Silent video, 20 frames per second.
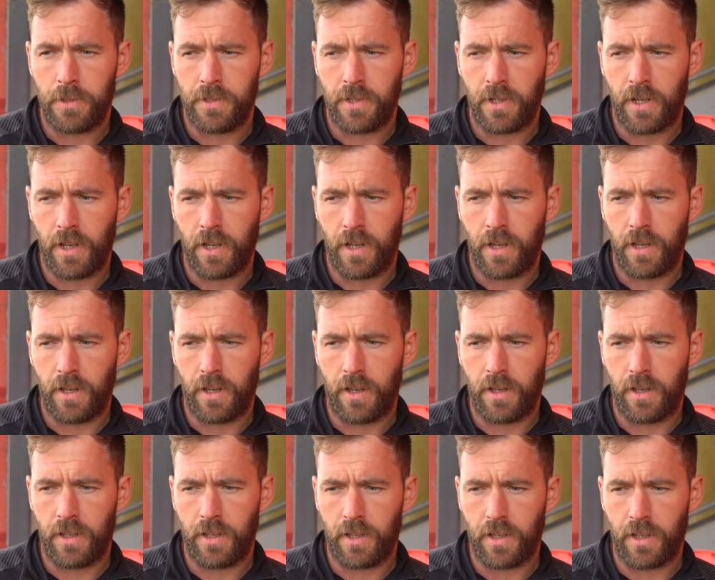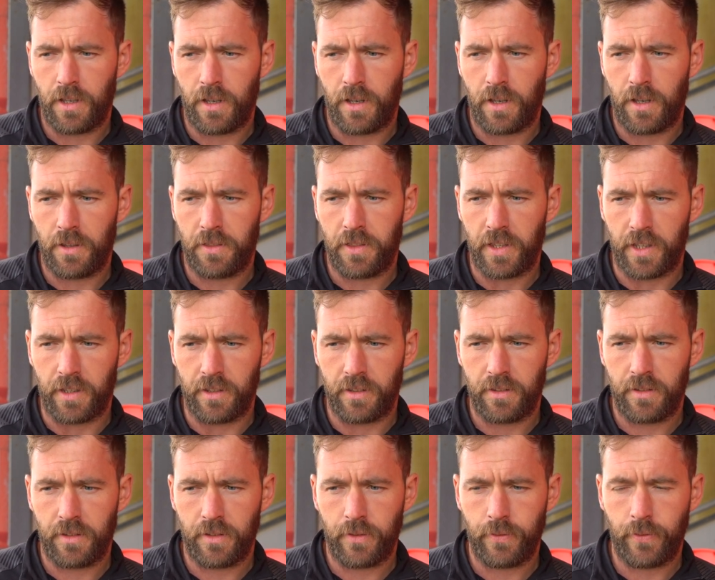I think
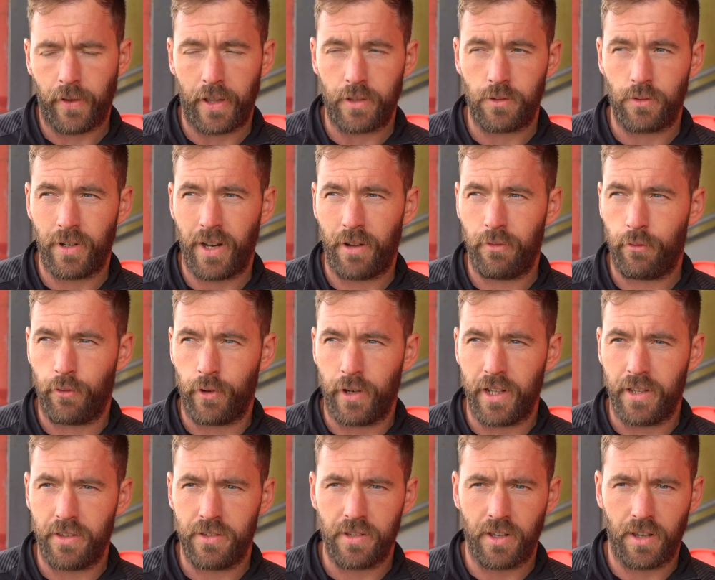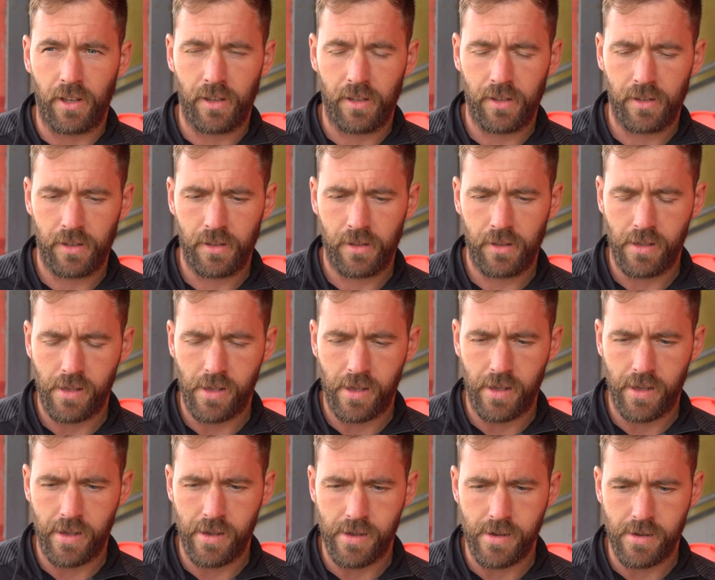factoring everything
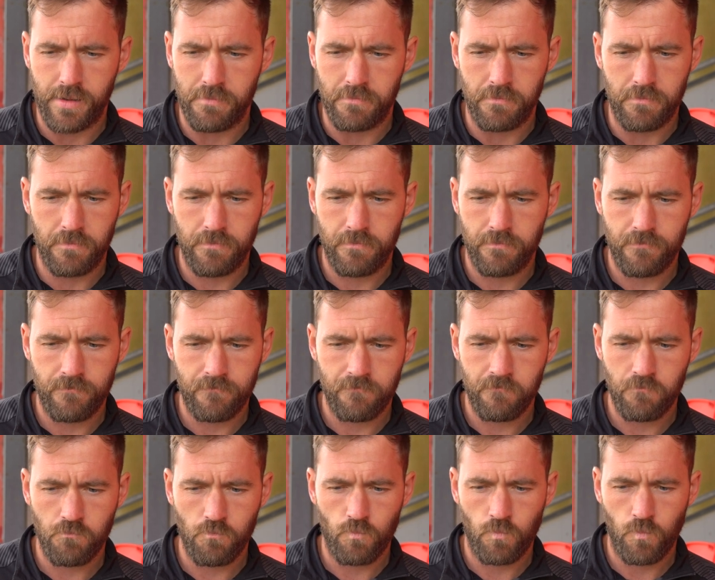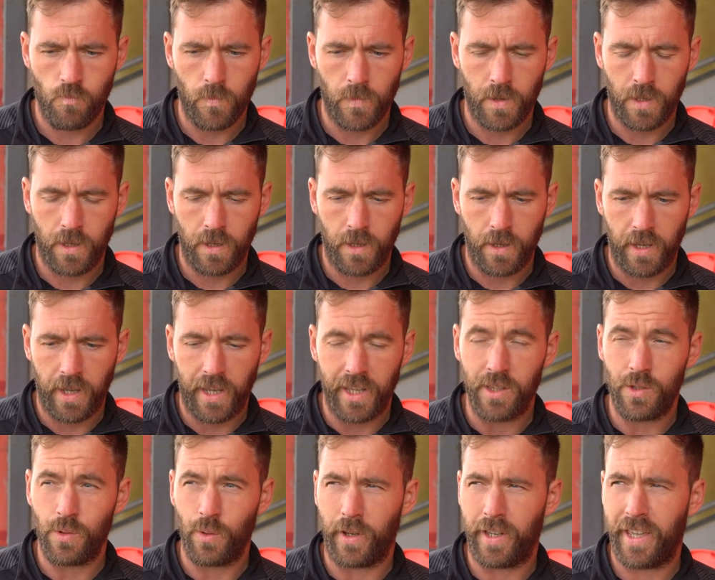
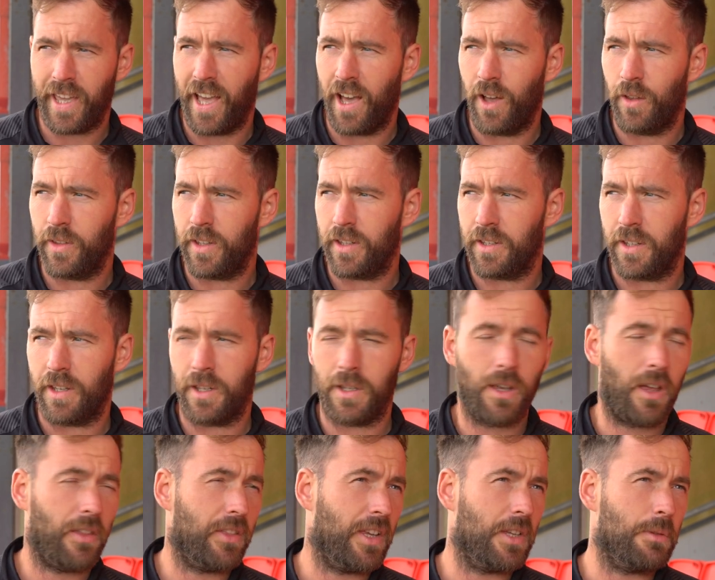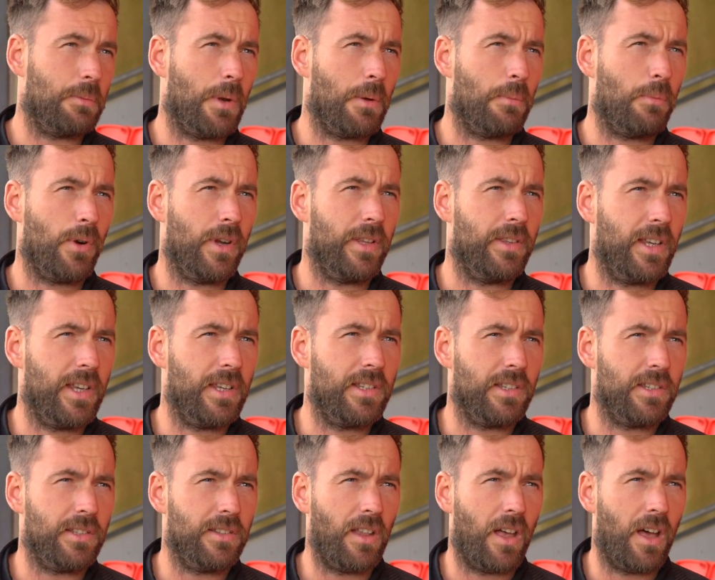into account, I think it's been a pretty
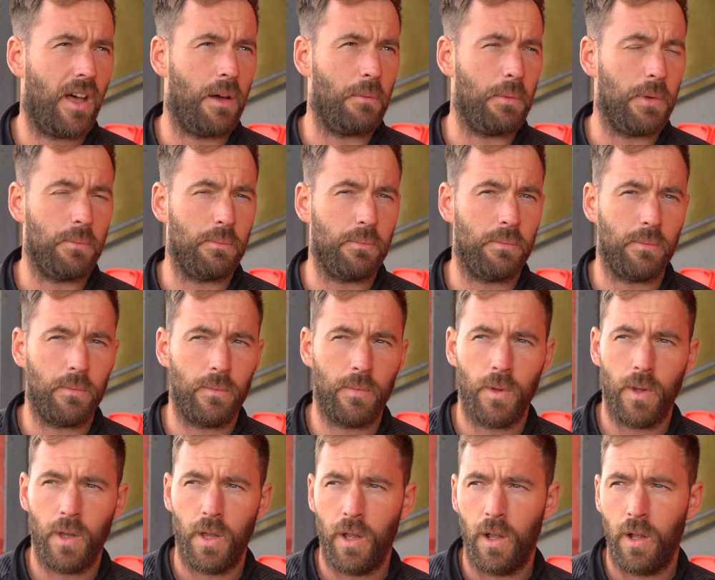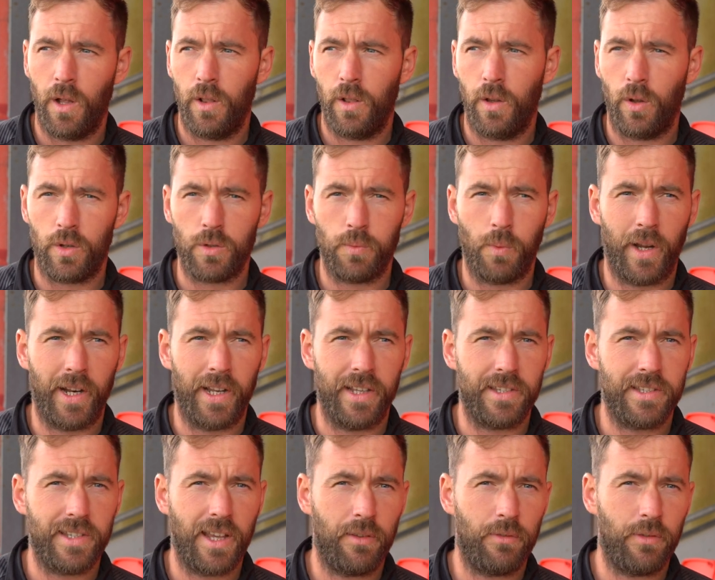decent start. I mean, lost
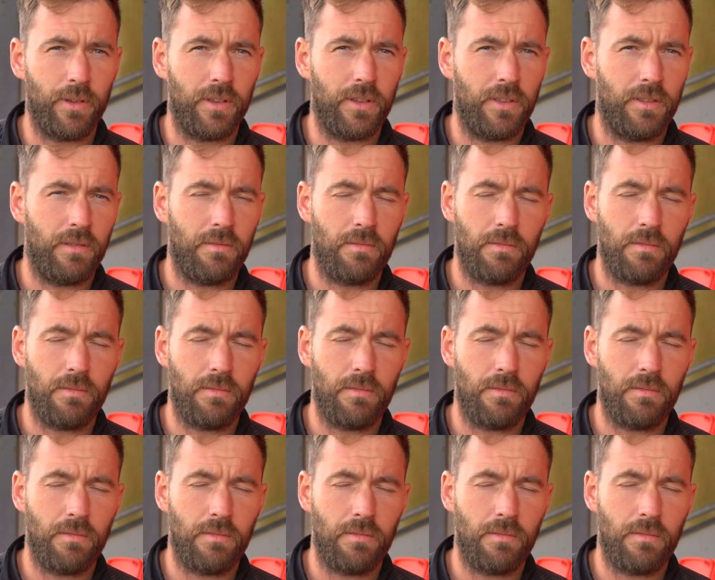1-7.